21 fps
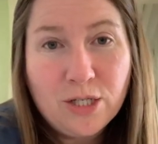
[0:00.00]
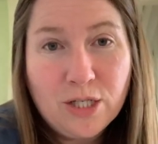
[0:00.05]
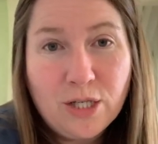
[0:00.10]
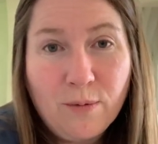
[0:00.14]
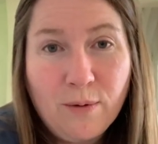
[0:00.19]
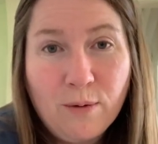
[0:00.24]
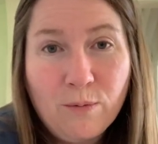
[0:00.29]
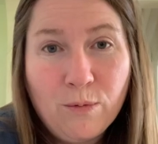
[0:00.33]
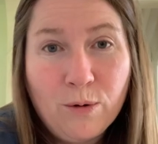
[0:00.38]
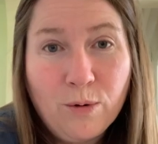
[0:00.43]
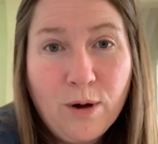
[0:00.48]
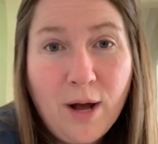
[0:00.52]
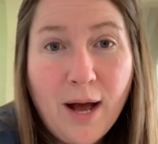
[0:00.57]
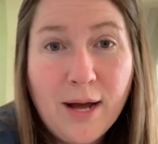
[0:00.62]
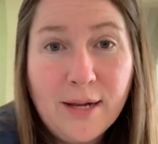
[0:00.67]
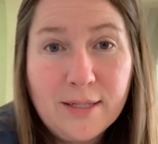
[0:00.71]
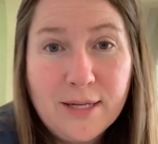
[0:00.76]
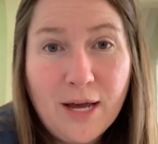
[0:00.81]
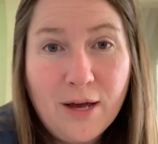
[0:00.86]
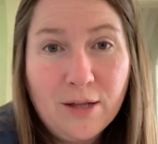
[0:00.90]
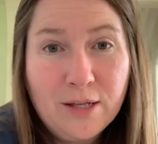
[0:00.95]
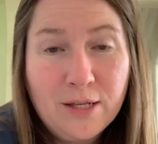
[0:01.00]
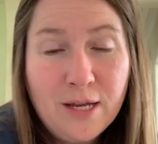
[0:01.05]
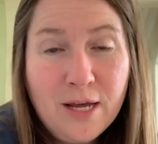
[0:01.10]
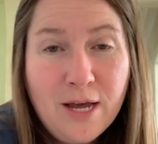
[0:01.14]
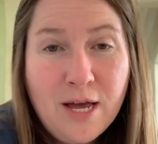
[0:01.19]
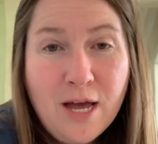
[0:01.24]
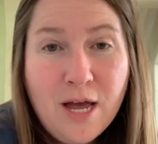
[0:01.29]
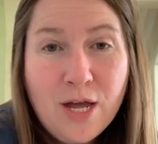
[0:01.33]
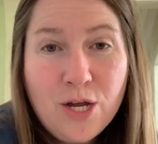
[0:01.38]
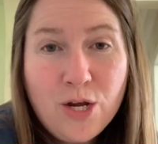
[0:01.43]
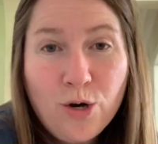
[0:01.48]
So it will cut down
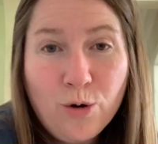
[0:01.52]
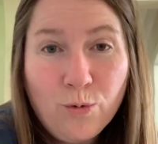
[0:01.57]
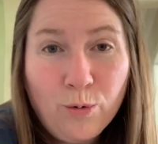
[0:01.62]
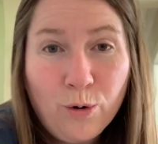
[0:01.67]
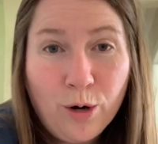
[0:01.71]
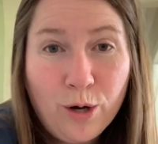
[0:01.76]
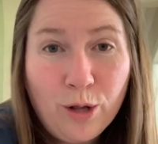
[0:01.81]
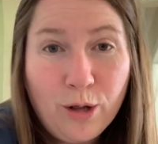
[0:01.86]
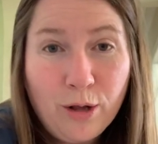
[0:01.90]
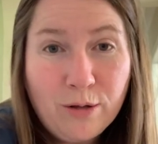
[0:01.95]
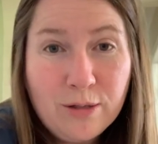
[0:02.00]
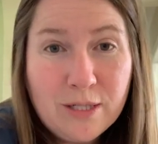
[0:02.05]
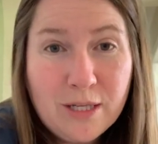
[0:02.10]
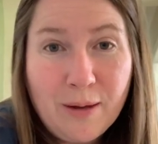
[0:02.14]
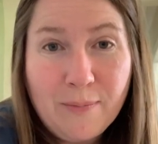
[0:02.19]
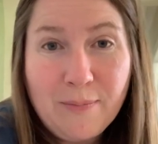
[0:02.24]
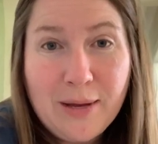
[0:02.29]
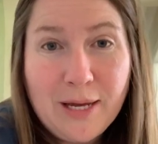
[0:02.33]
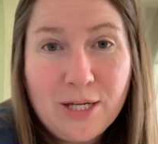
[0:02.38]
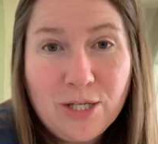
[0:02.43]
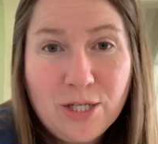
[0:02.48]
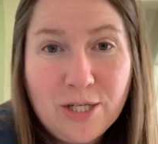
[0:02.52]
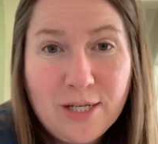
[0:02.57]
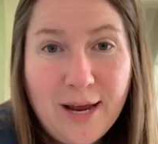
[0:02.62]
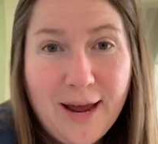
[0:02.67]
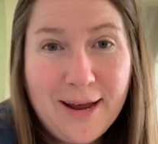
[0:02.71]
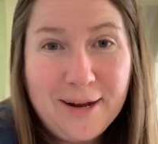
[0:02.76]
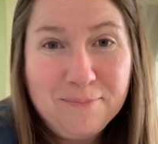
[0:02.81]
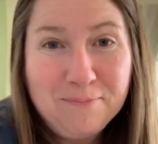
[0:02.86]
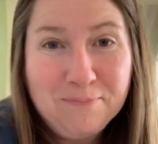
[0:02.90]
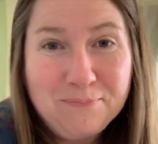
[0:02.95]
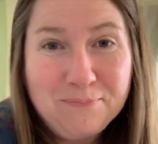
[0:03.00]
your workload some each
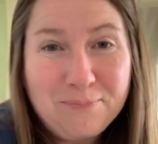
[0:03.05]
day.